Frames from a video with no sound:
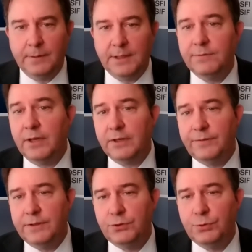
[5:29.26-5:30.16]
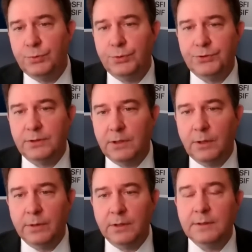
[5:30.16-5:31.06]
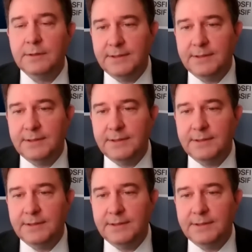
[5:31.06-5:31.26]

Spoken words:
gives OSFI a tool to lower